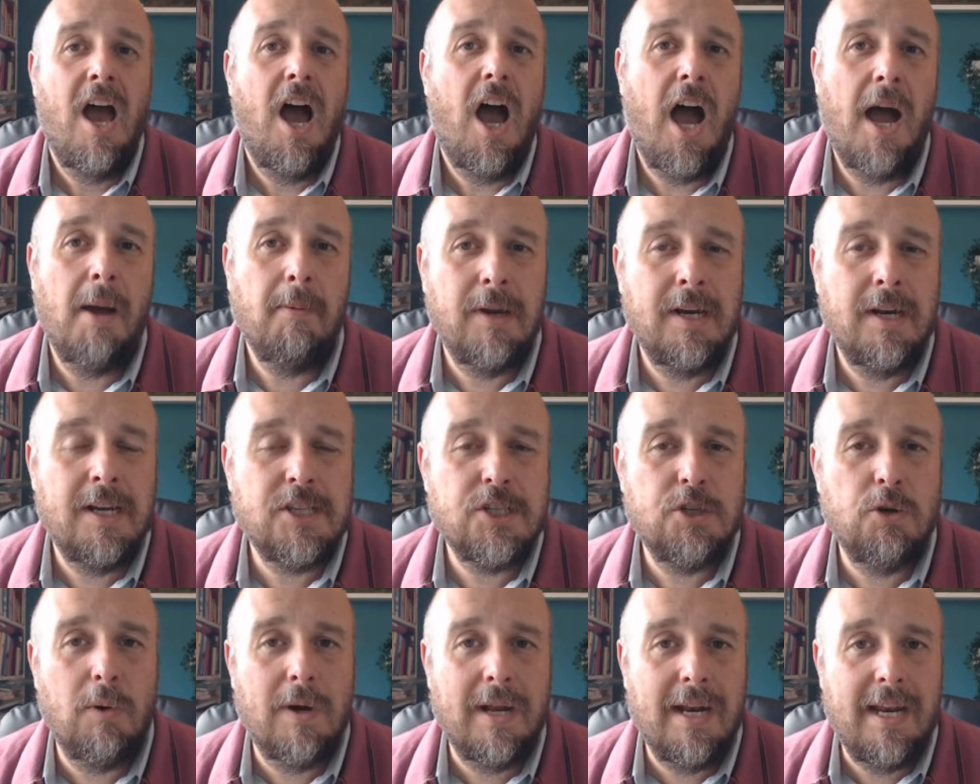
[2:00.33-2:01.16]
I'm going to
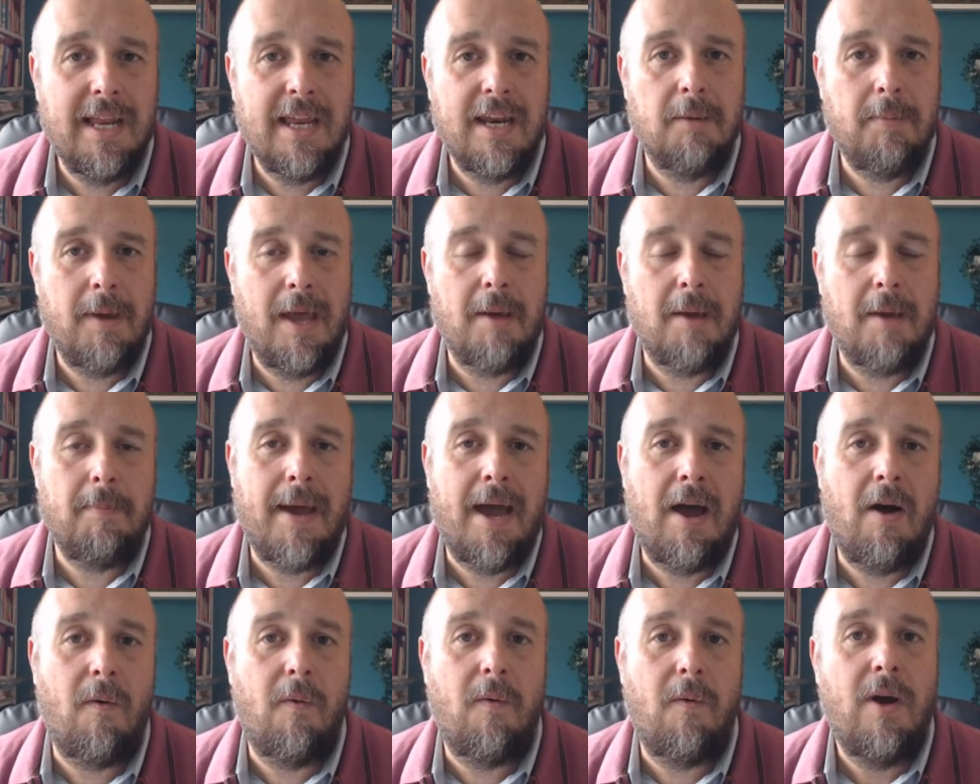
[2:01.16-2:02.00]
talk a little bit
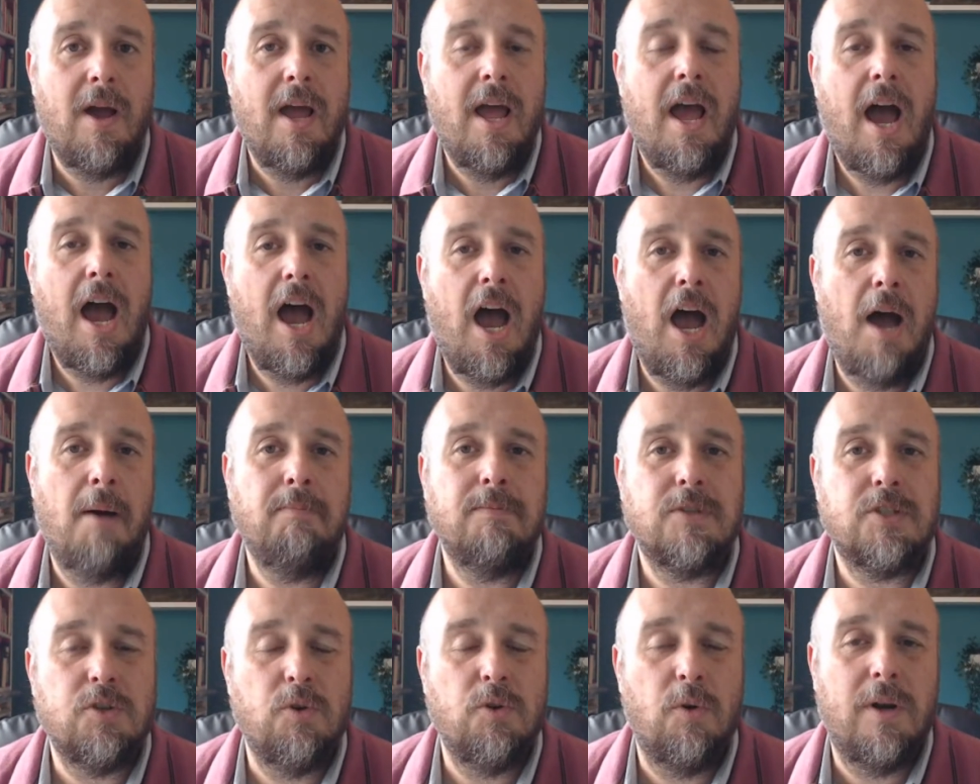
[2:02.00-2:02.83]
about
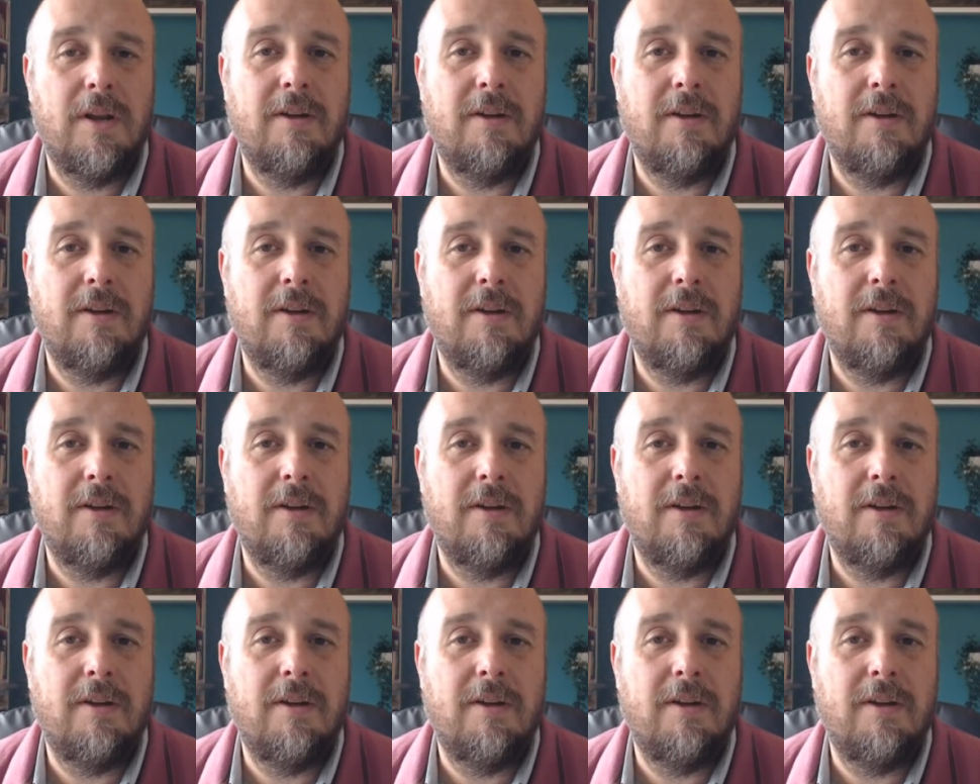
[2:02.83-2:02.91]
sort